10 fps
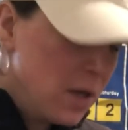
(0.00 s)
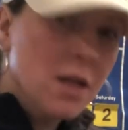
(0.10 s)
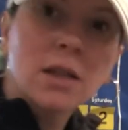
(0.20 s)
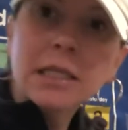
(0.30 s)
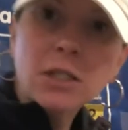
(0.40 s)

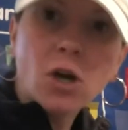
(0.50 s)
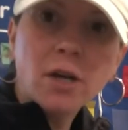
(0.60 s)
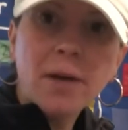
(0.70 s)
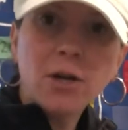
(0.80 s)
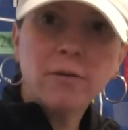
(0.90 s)
let's talk
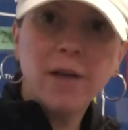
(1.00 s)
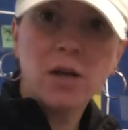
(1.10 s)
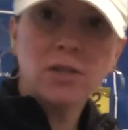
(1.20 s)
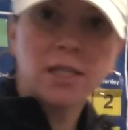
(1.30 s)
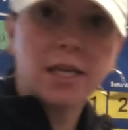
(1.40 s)
about our
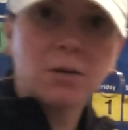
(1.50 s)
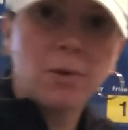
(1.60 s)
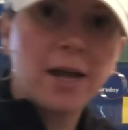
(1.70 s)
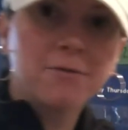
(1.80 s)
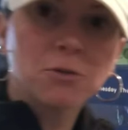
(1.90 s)
vowels again.
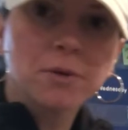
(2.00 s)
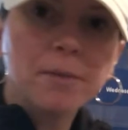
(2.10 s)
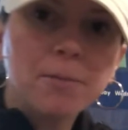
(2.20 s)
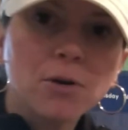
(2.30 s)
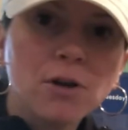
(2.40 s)
We have to
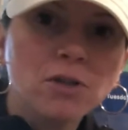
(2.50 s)
remember those